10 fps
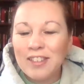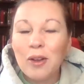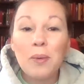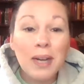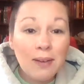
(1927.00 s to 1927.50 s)

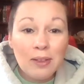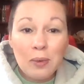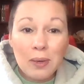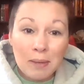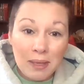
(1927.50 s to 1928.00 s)
So whatever
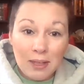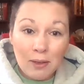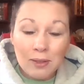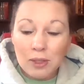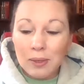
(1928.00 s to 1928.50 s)
you want to be,
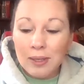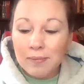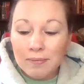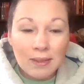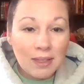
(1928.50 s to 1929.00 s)
you can do it.
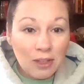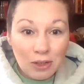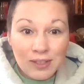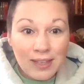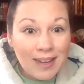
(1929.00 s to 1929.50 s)
You
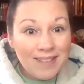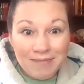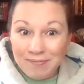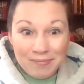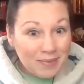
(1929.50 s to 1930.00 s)
just
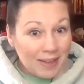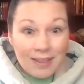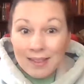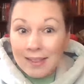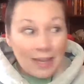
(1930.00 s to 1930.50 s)
say,
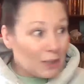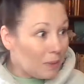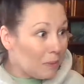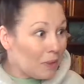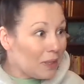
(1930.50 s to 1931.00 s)
that's
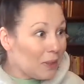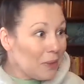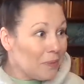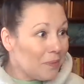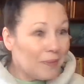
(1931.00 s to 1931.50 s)
what I'm going to
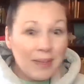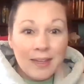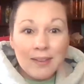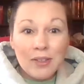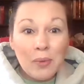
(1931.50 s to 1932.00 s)
do.
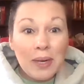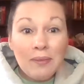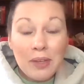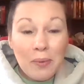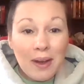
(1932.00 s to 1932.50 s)
So
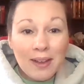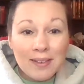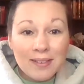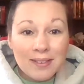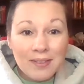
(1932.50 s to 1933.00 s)
whatever you
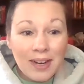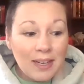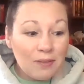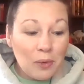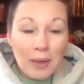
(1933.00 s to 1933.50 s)
want, right?
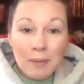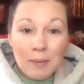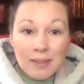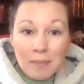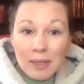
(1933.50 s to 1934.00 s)
If you want to
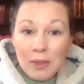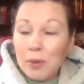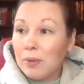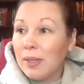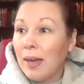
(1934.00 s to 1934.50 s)
be somebody who
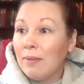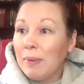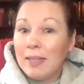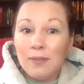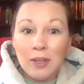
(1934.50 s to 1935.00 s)
goes live
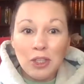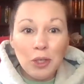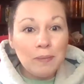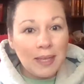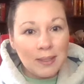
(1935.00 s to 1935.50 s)
and paints
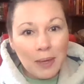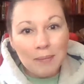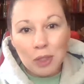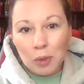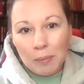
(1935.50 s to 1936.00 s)
furniture, guess
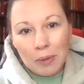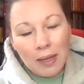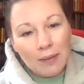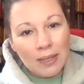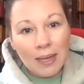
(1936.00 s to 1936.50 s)
what? Show up, go
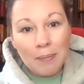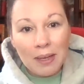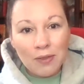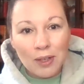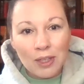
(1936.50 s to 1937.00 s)
live today,
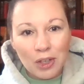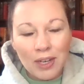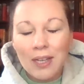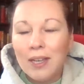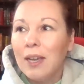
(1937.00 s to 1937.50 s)
paint furniture.